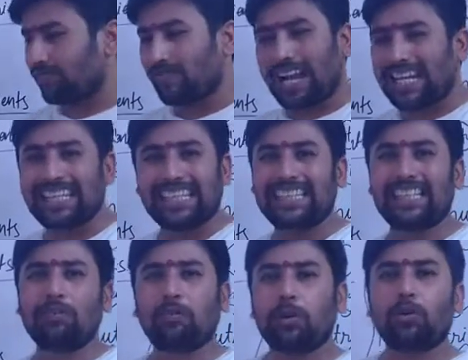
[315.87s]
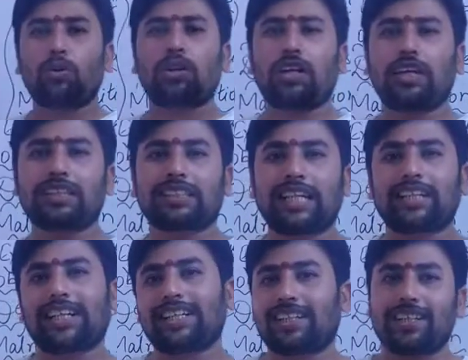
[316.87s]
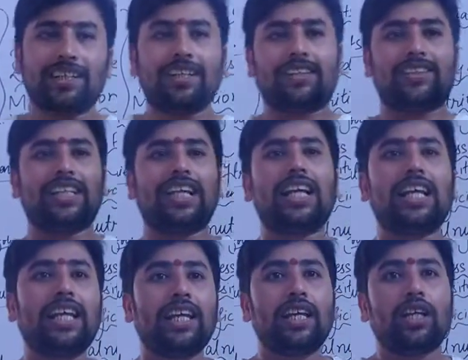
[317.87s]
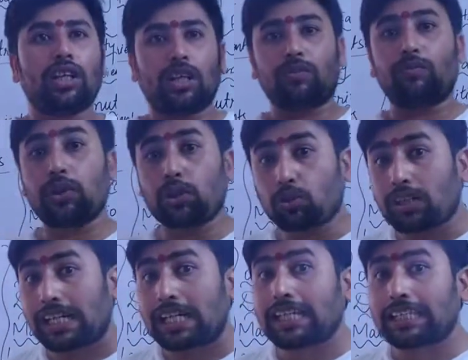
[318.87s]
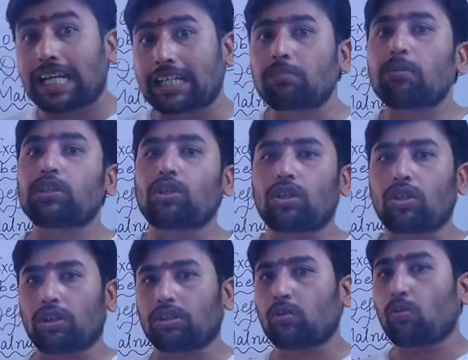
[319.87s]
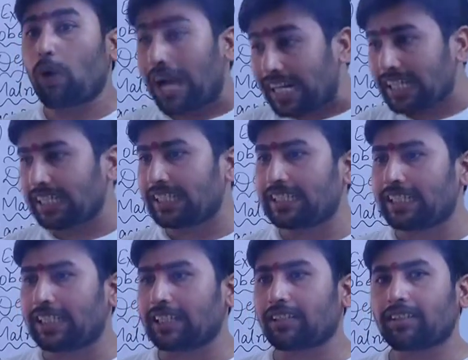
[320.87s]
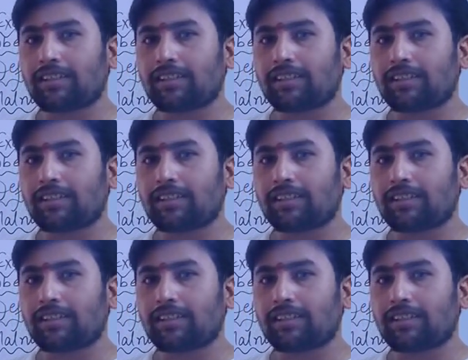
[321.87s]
while eating we don't understand that really we should eat that much or not while eating